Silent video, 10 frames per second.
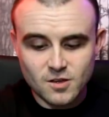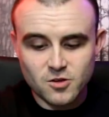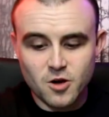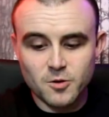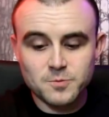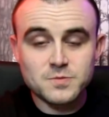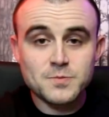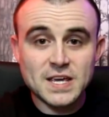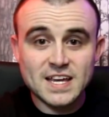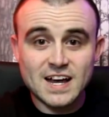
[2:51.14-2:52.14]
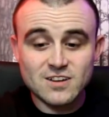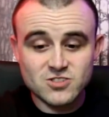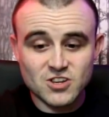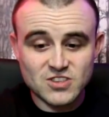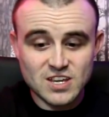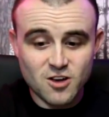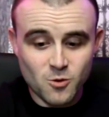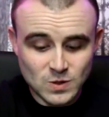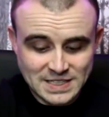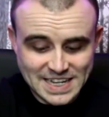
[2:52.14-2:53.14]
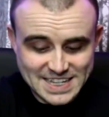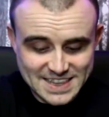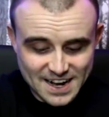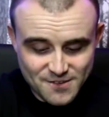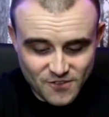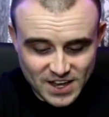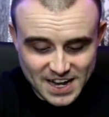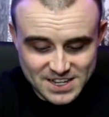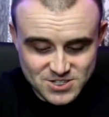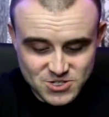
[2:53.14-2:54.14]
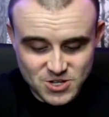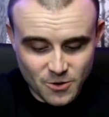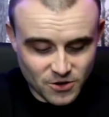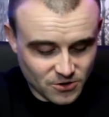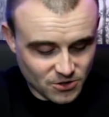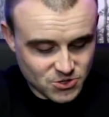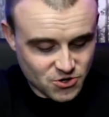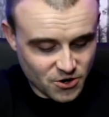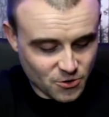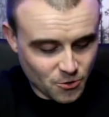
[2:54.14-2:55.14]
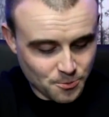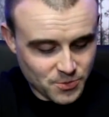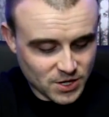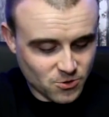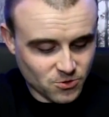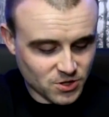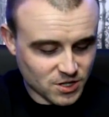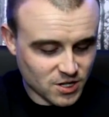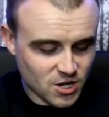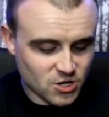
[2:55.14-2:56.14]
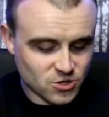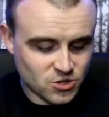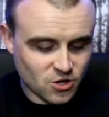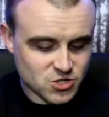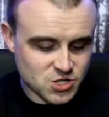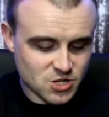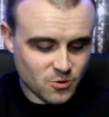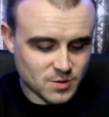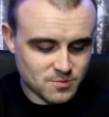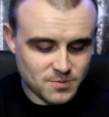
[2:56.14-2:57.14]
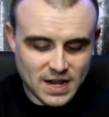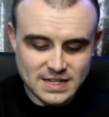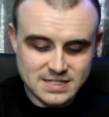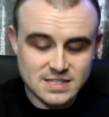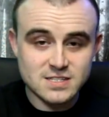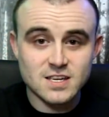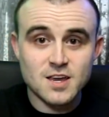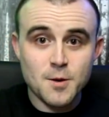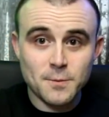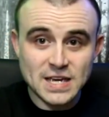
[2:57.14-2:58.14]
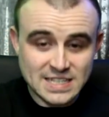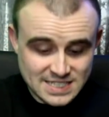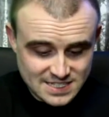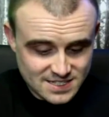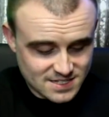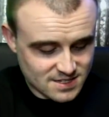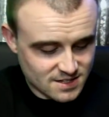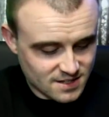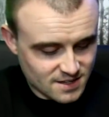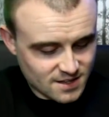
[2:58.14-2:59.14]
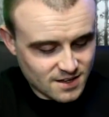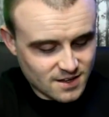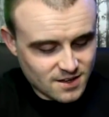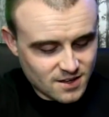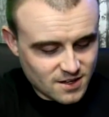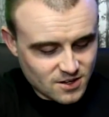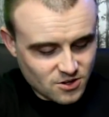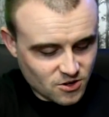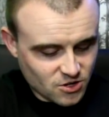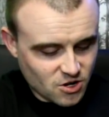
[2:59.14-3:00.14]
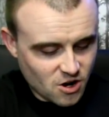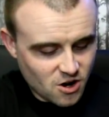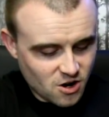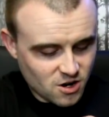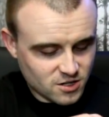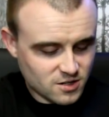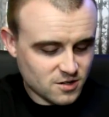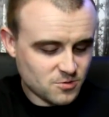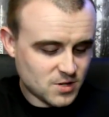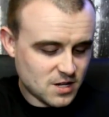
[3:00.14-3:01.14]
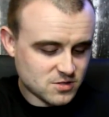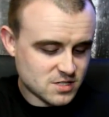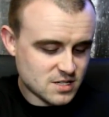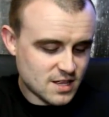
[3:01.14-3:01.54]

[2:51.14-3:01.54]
Got picker, because I think I will need that if I get into sewing. I've got to try and unpick all the dodgy sewing places. Pins, got a card, what else is